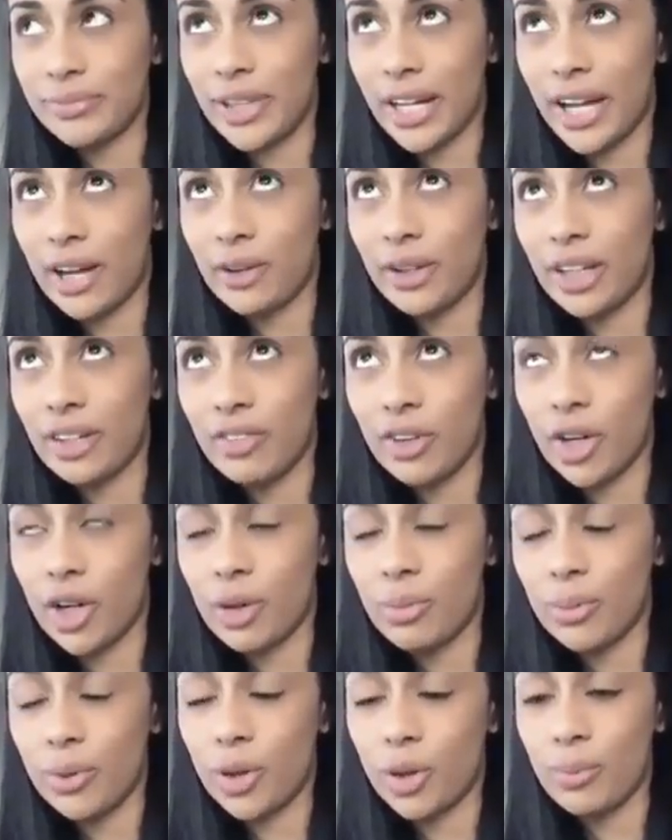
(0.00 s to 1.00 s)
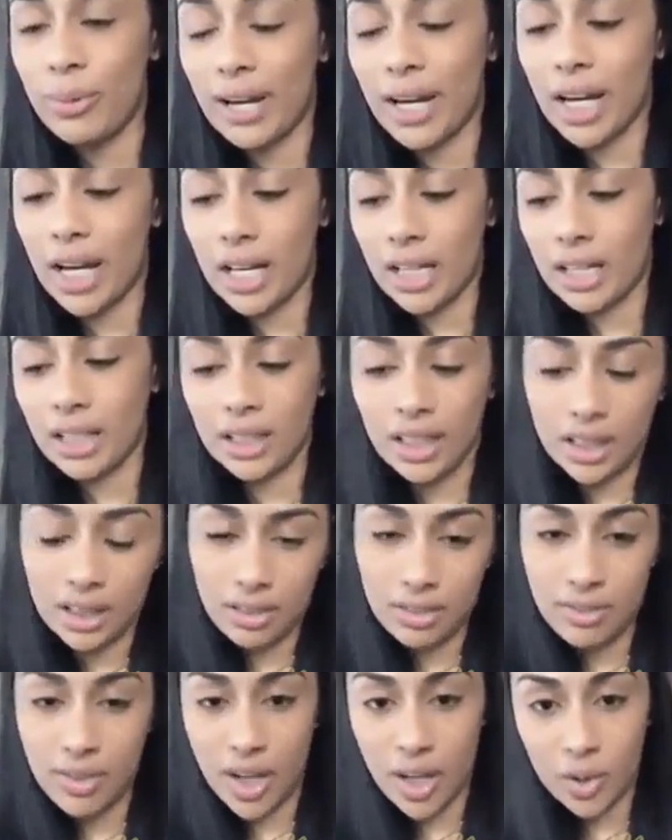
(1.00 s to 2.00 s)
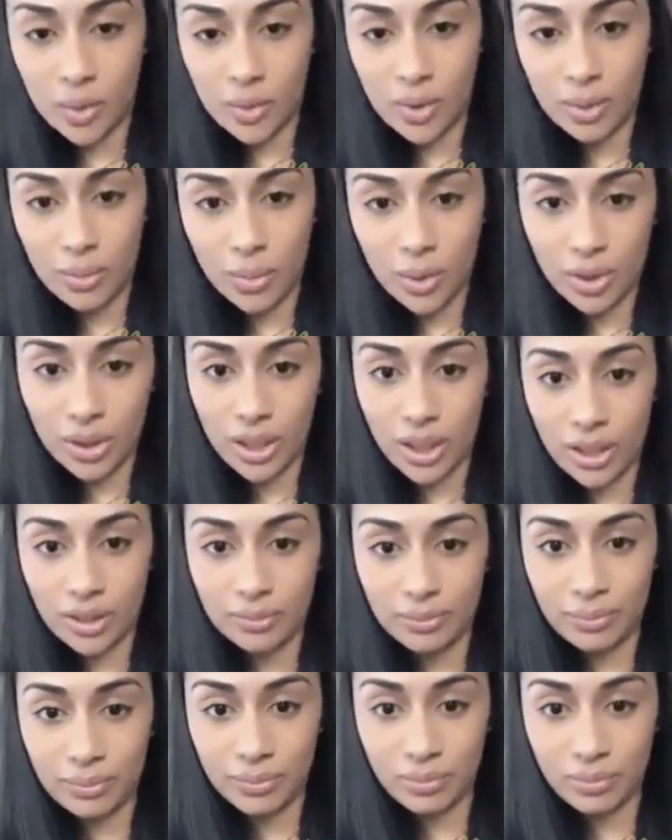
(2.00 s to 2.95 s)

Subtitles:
I'll give her a probiotic like the following morning.